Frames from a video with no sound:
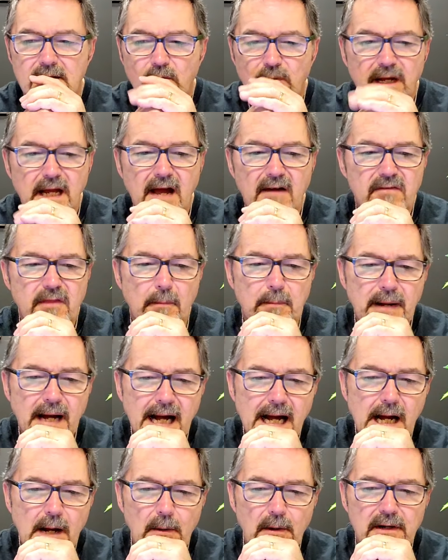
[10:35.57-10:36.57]
We have the
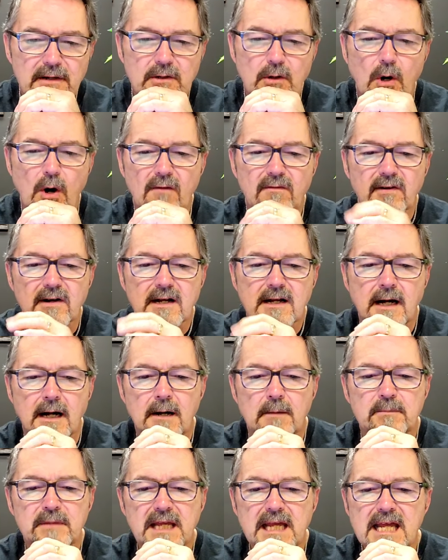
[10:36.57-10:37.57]
power to
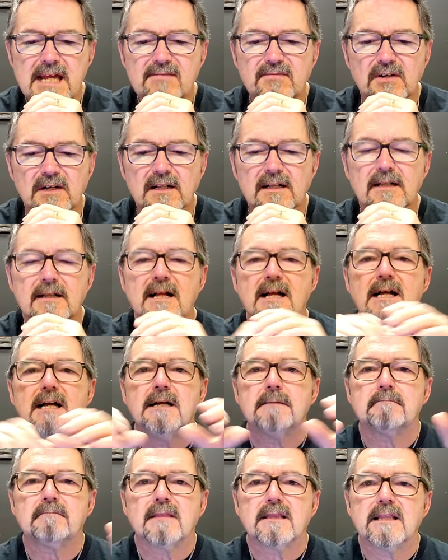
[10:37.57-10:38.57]
overcome evil.
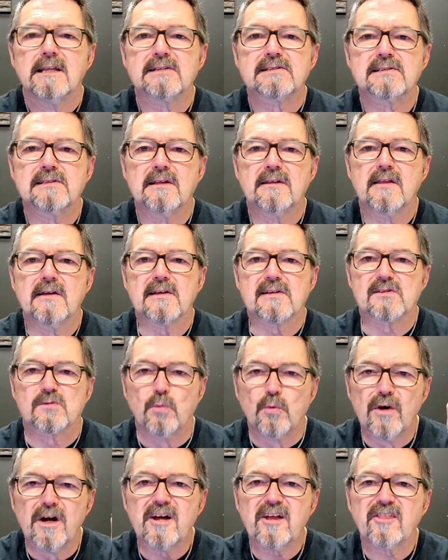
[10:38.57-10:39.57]
Listen to this,
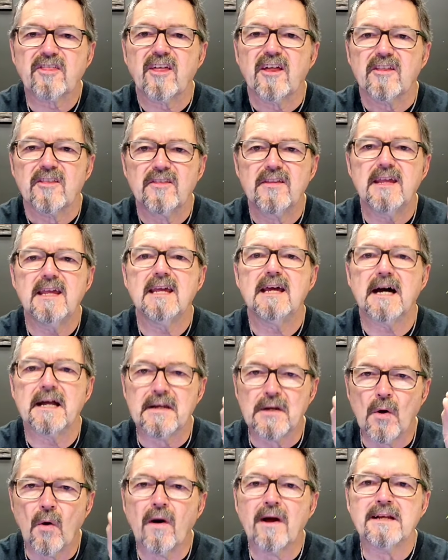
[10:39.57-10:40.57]
with the
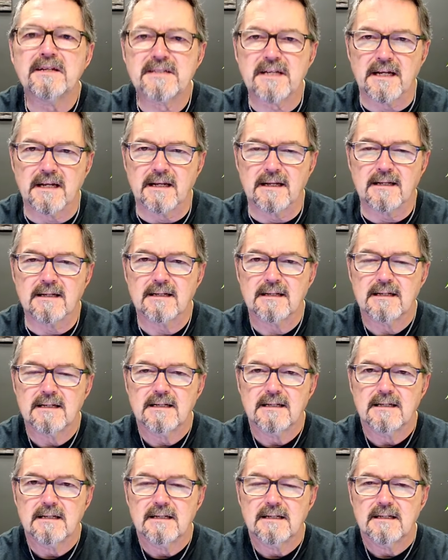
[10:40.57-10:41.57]
anointing.
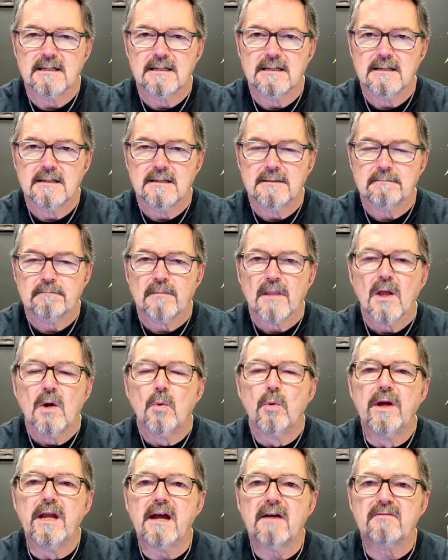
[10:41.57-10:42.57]

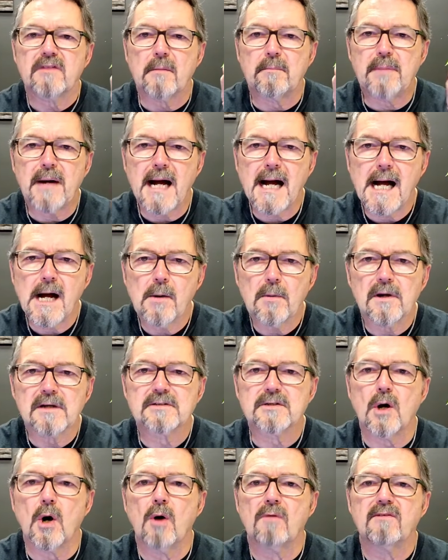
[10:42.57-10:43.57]
We have the power
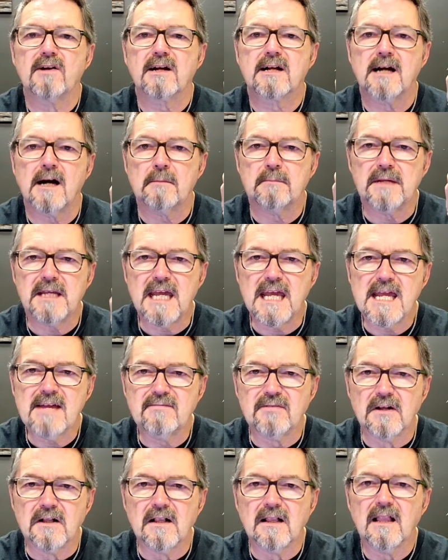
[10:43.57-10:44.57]
to overcome
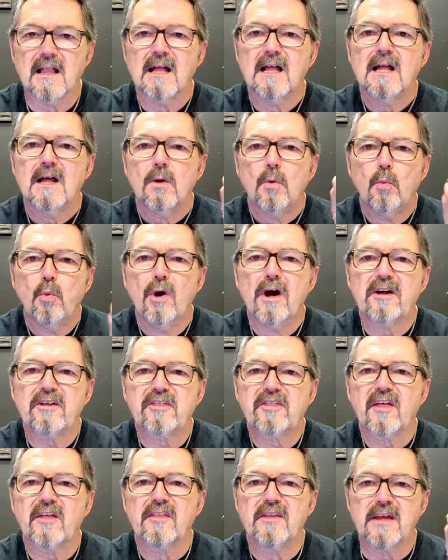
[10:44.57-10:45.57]
evil
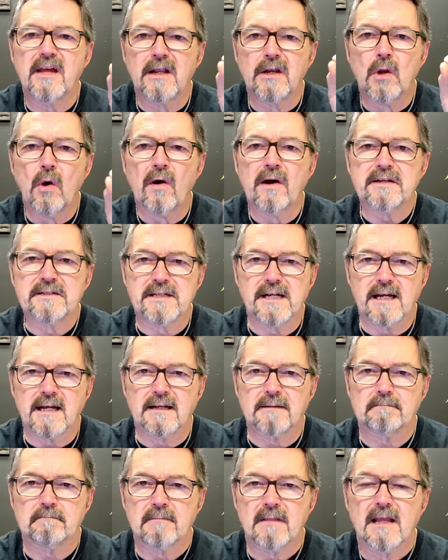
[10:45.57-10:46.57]
with the
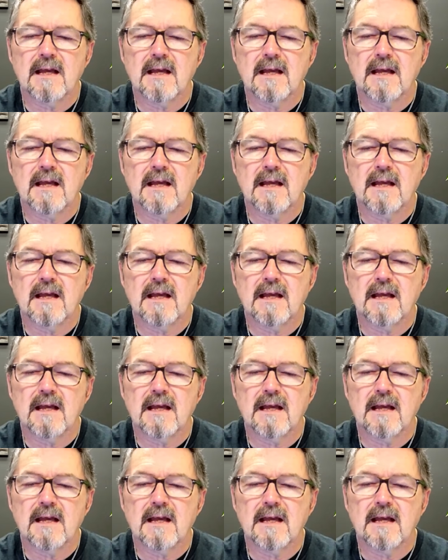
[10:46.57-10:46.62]
anointing.